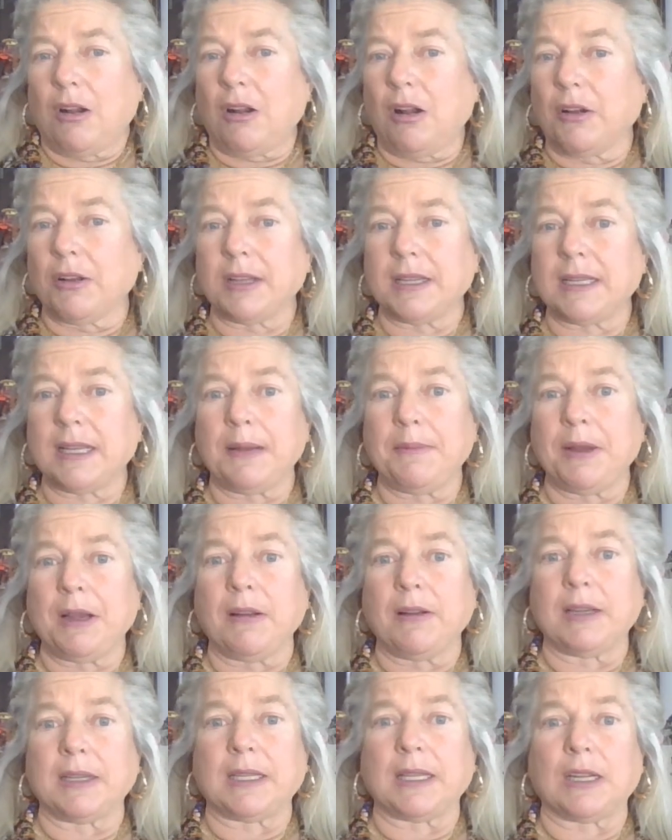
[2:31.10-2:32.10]
are the same
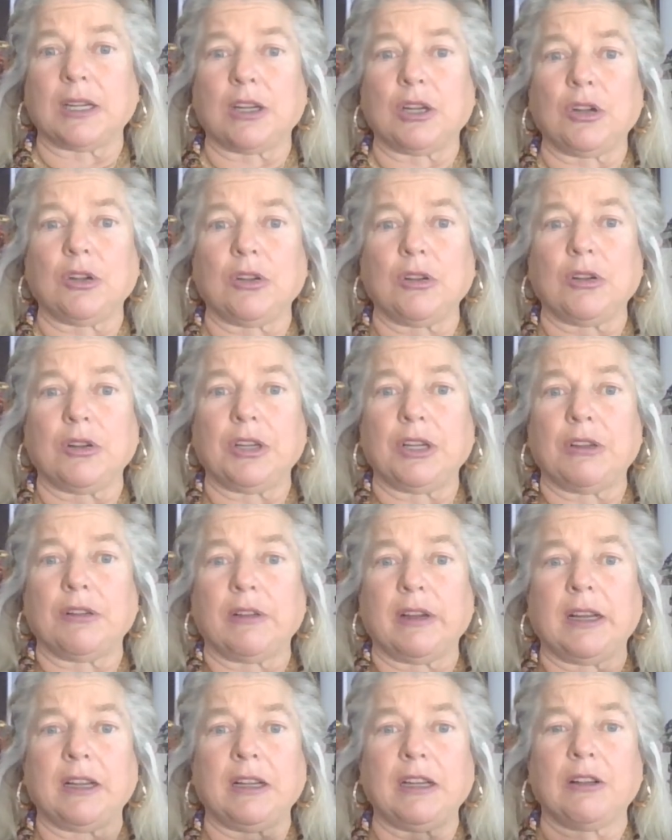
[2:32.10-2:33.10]
areas that occur year
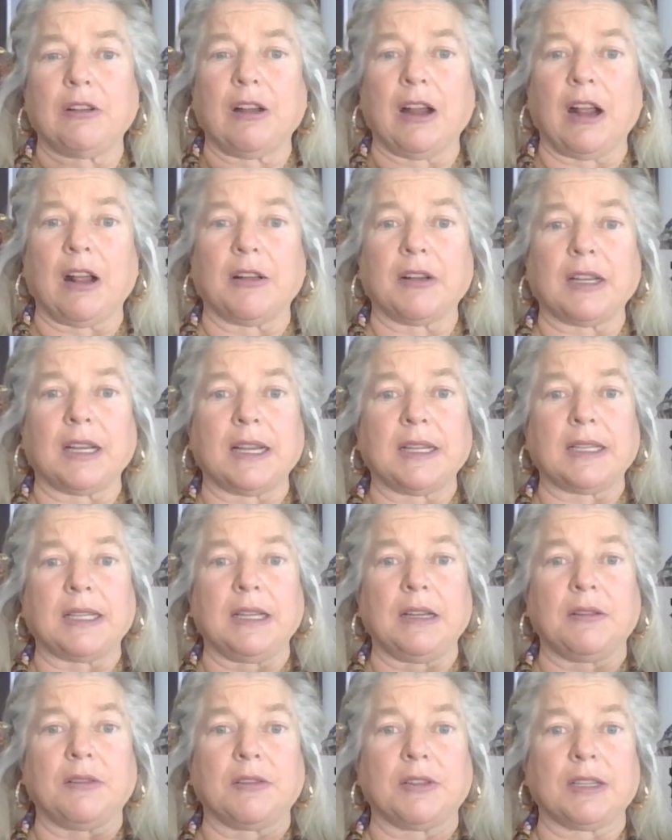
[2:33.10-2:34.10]
in, year out as the
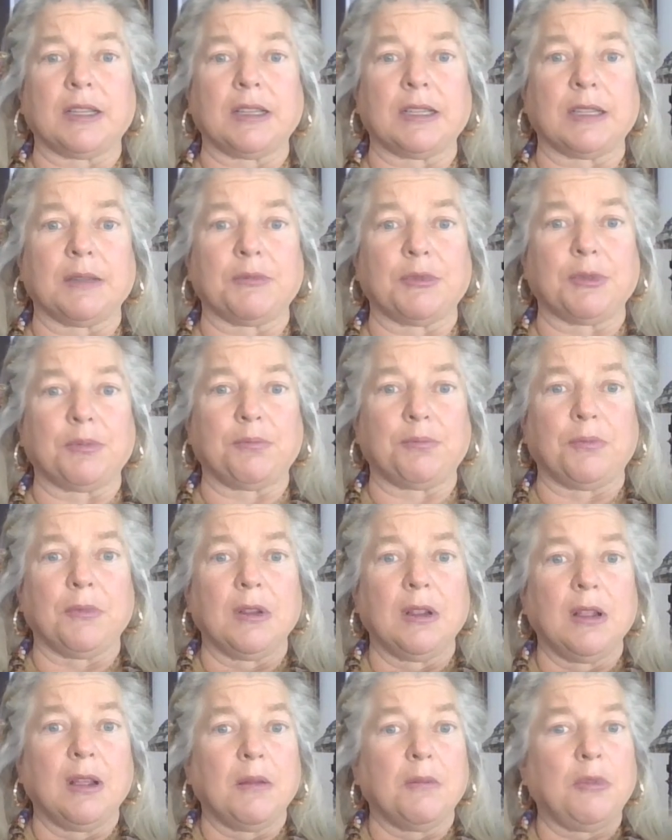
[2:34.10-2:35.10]
ecosystems
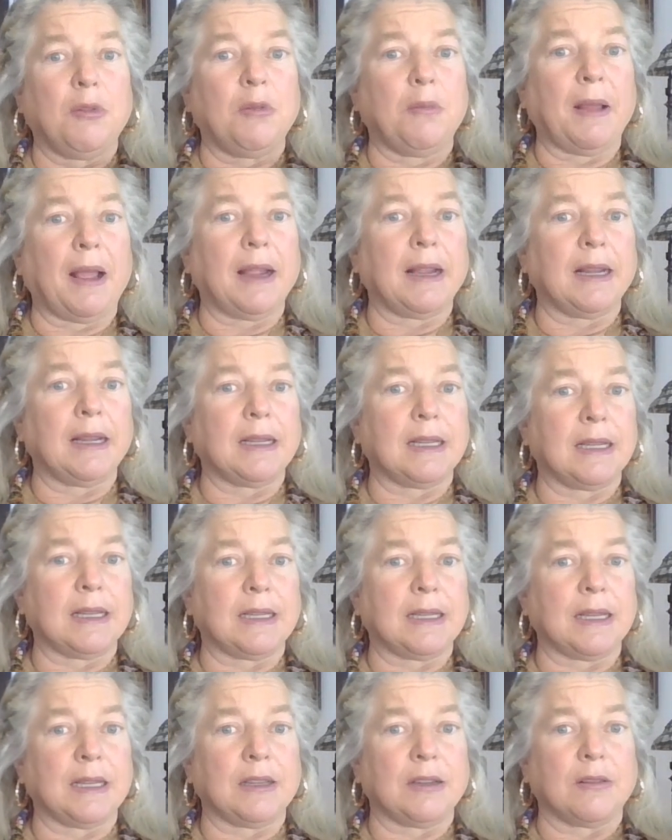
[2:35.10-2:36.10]
pull back into the
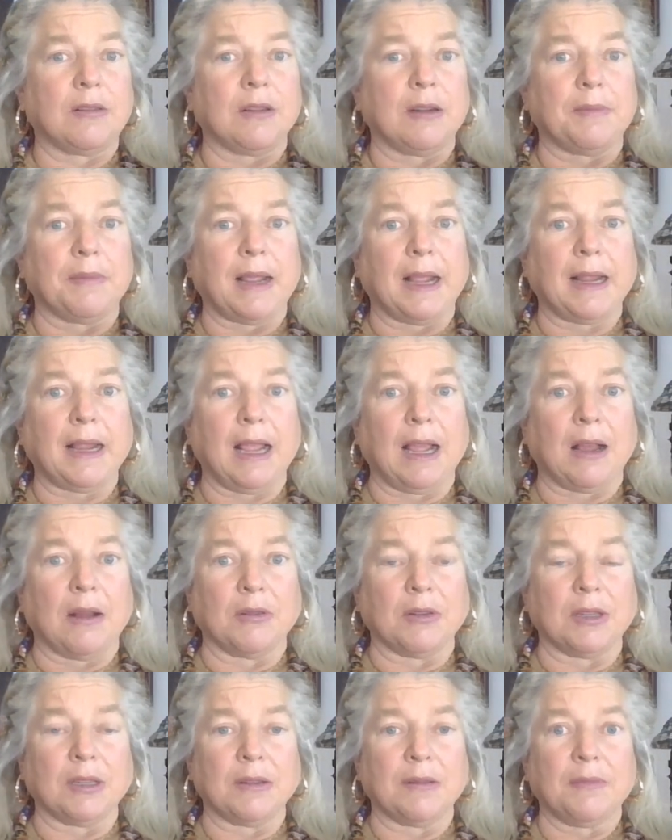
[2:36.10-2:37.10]
center and back
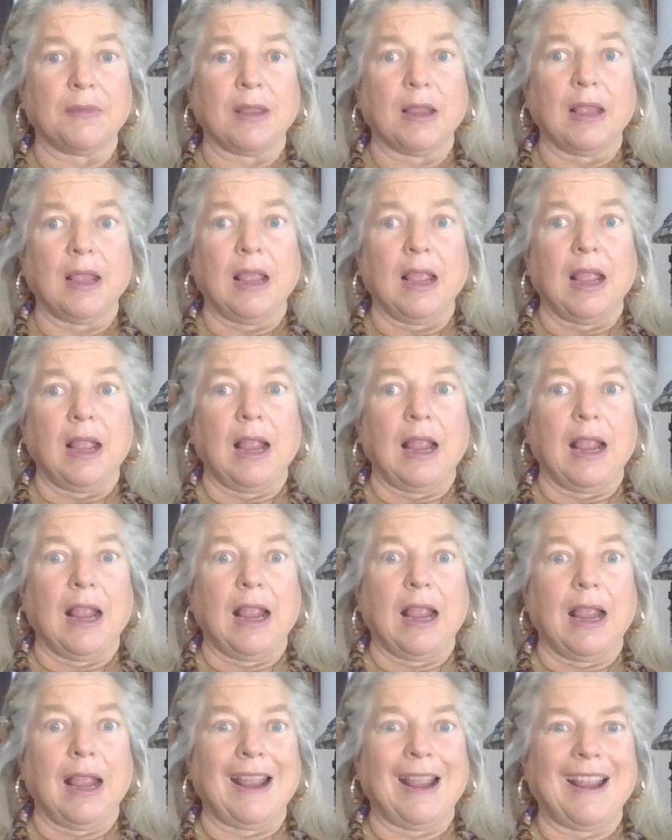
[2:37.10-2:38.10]
out.
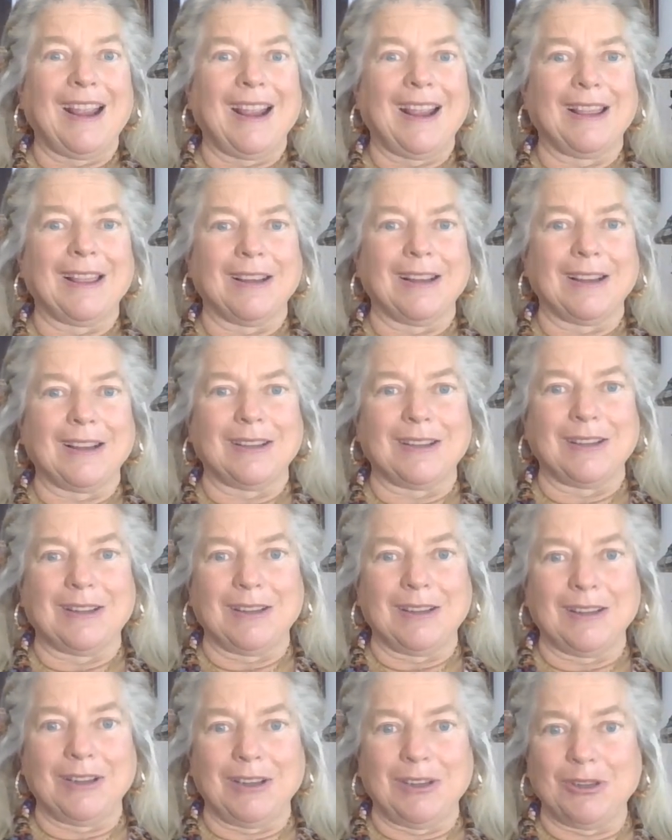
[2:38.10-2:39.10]
And they
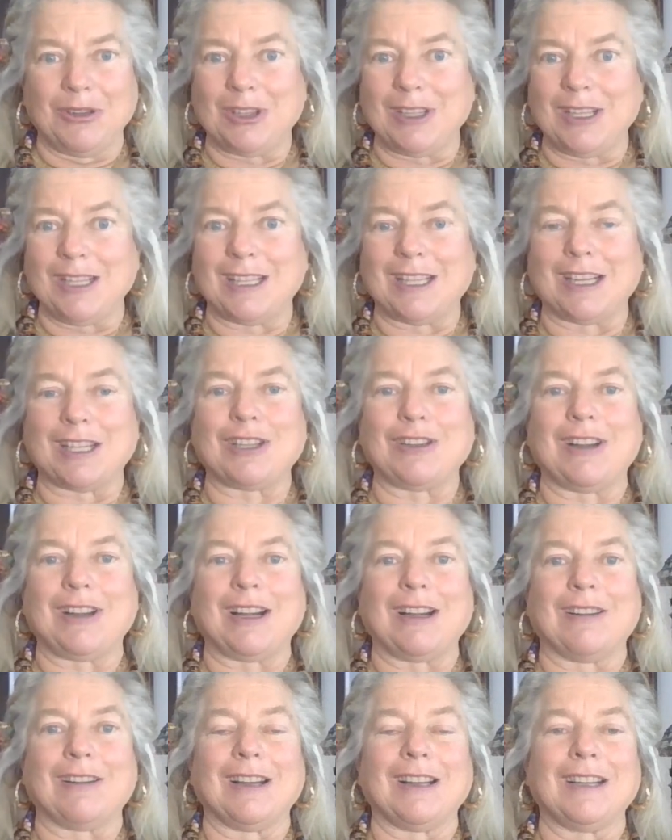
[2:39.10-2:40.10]
usually desert
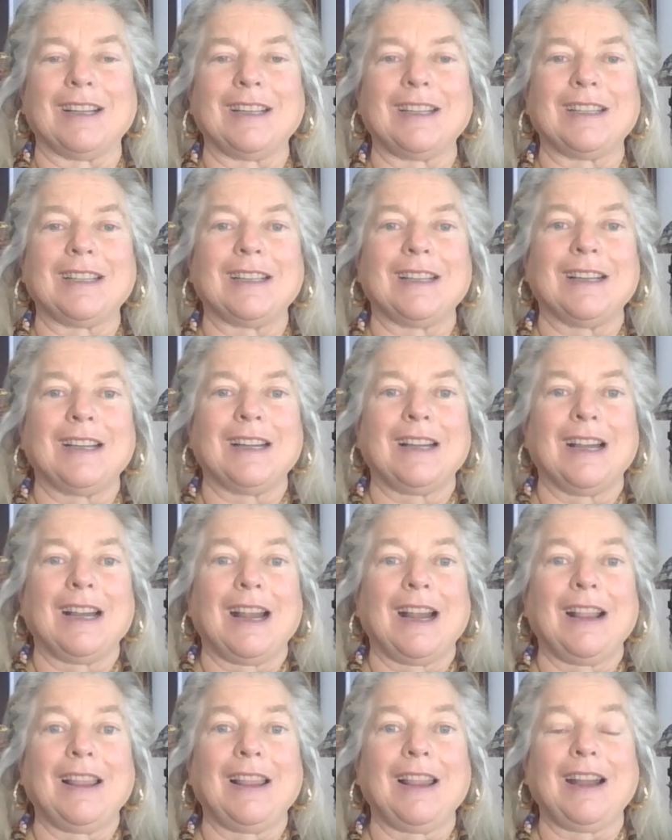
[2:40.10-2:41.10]
areas.
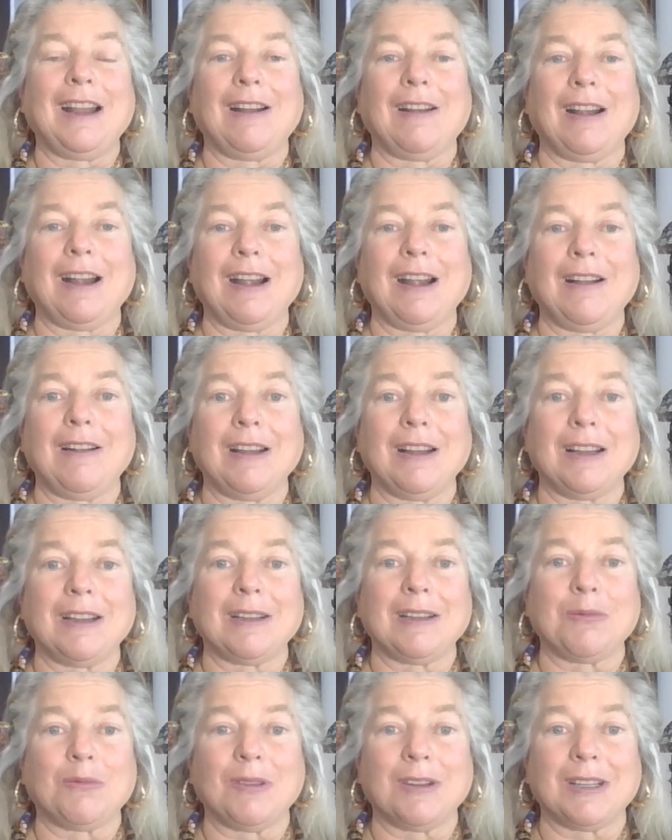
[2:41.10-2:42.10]
And there are
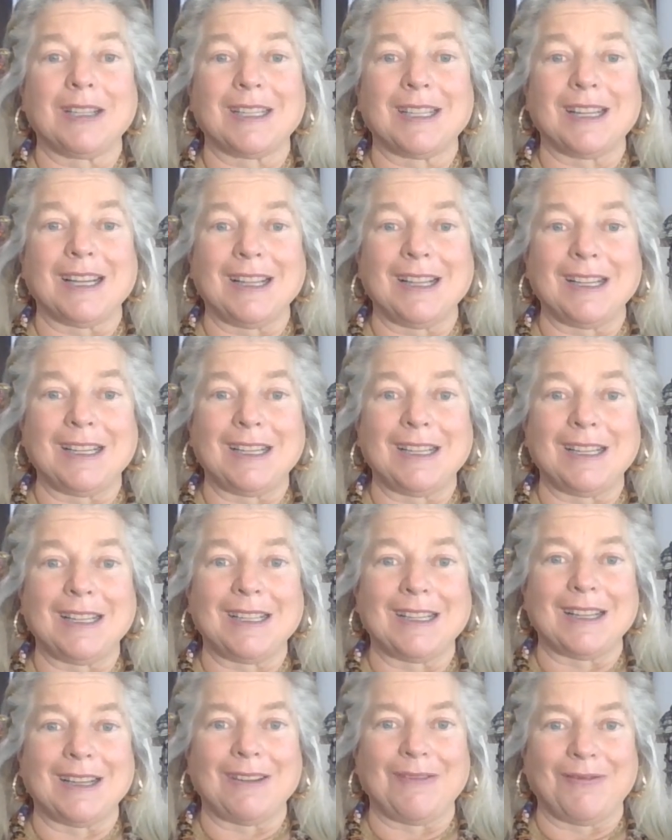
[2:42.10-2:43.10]
areas where
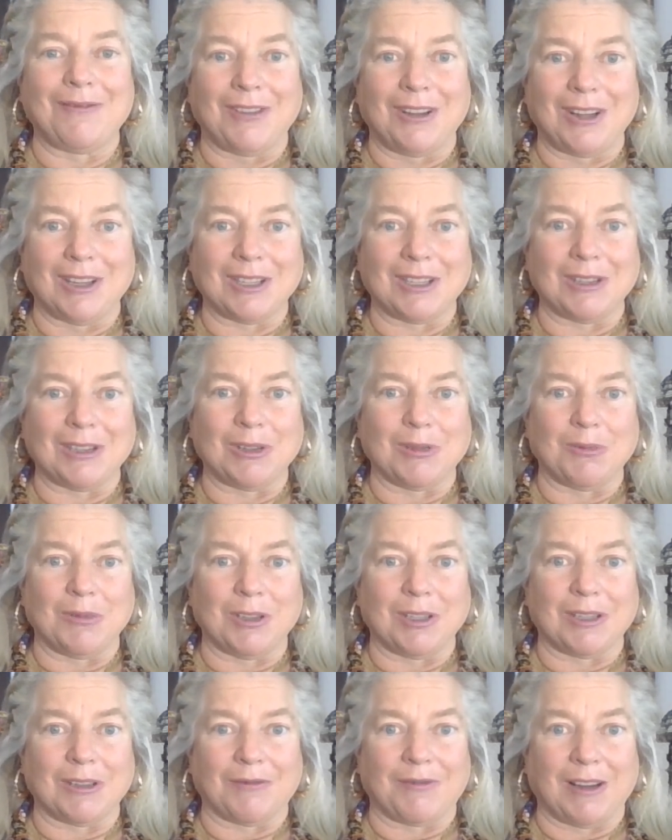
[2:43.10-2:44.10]
skeletons and fossils will
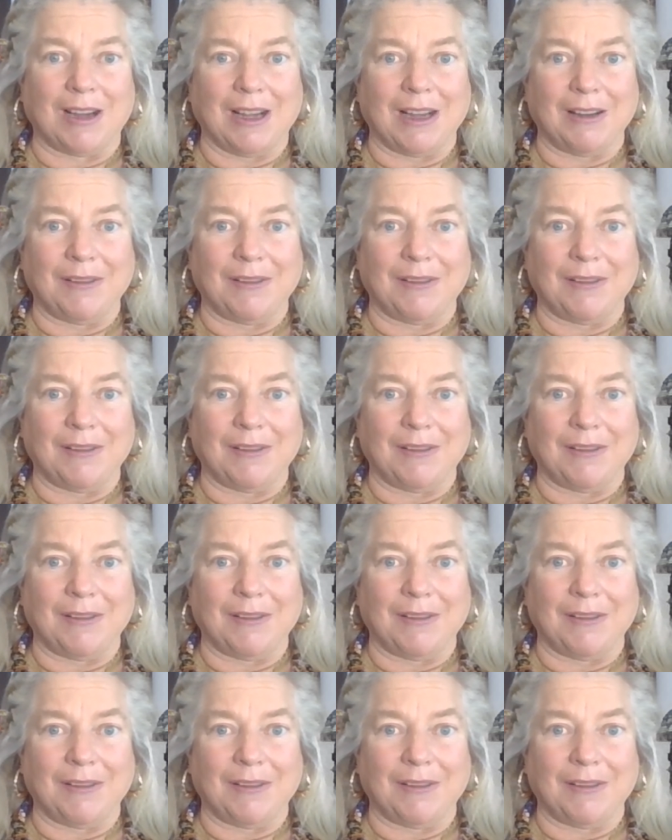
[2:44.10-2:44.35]
survive.